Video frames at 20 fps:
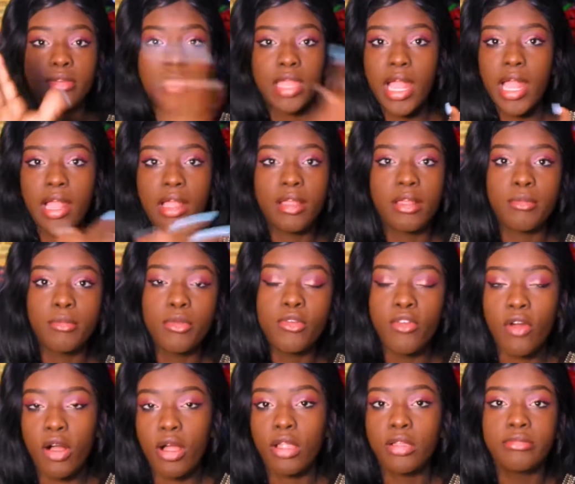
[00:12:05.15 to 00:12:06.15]
That,
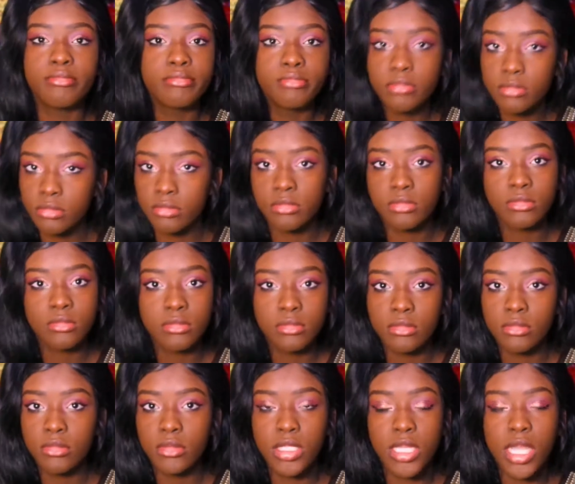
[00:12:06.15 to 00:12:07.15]
move on.
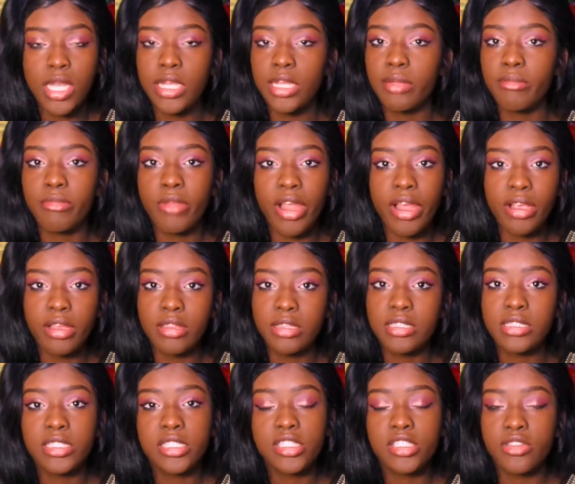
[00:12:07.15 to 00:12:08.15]
None of them right in
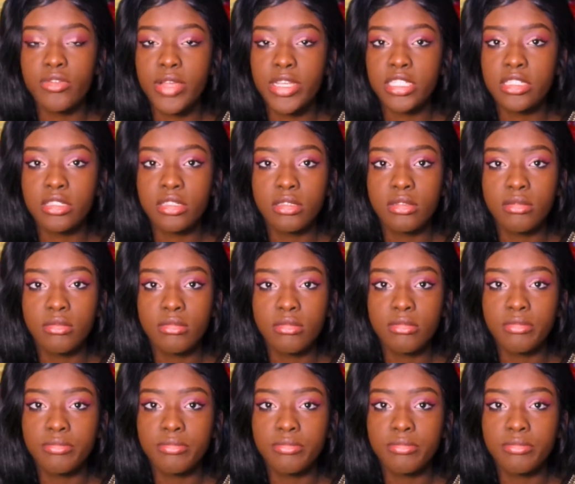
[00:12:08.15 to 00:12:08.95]
this situation.